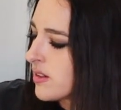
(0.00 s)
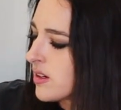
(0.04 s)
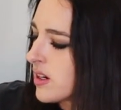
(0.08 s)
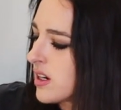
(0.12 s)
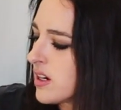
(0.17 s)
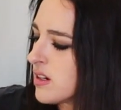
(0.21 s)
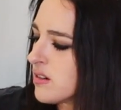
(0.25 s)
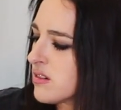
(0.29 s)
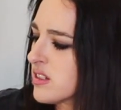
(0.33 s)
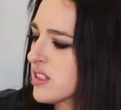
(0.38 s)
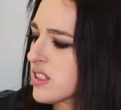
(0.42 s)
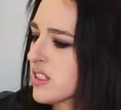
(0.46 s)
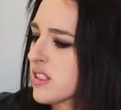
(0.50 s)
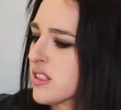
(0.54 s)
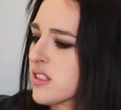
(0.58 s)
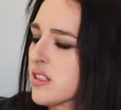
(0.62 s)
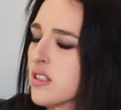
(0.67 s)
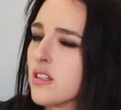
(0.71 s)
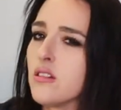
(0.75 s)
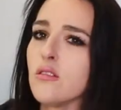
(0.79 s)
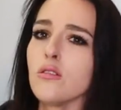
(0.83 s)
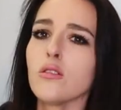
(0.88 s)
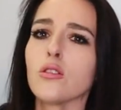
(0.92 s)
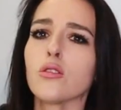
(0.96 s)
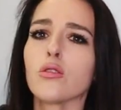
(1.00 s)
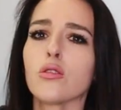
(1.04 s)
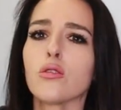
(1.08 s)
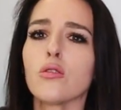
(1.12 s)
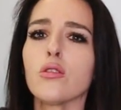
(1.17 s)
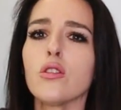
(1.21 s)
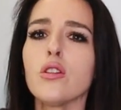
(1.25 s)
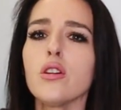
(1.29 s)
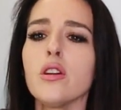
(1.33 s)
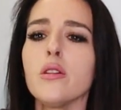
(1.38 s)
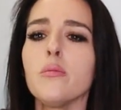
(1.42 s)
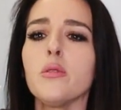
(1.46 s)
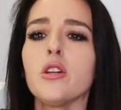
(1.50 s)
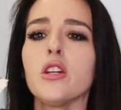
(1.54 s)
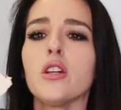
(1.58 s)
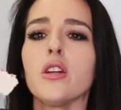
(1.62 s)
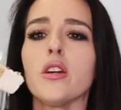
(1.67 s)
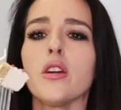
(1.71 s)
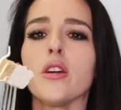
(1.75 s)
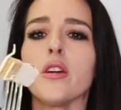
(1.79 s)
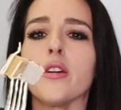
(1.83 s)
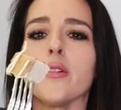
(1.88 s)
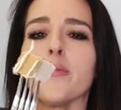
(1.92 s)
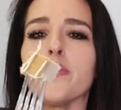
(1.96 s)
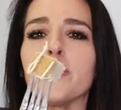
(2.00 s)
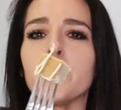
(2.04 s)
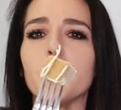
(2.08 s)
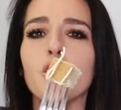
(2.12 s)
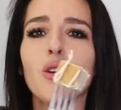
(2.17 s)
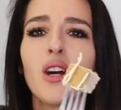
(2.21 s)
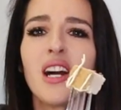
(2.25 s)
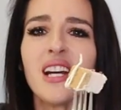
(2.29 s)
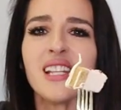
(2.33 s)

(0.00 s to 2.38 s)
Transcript: Oh, it's so creamy. Do you